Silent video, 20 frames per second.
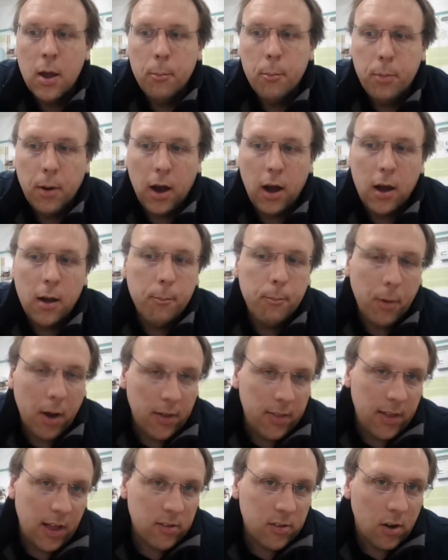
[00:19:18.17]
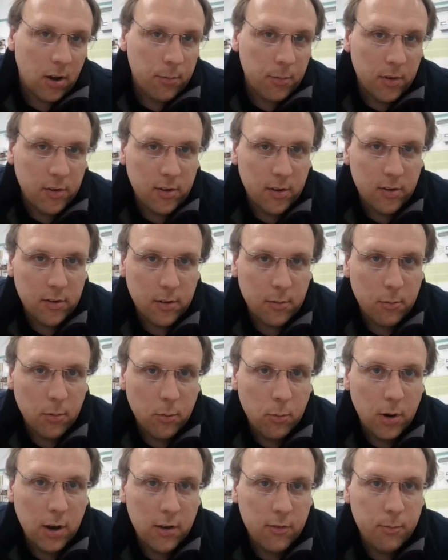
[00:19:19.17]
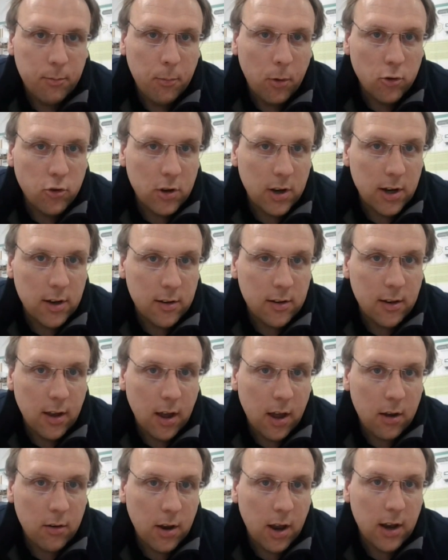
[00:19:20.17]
But by that time, the system will have modulated down,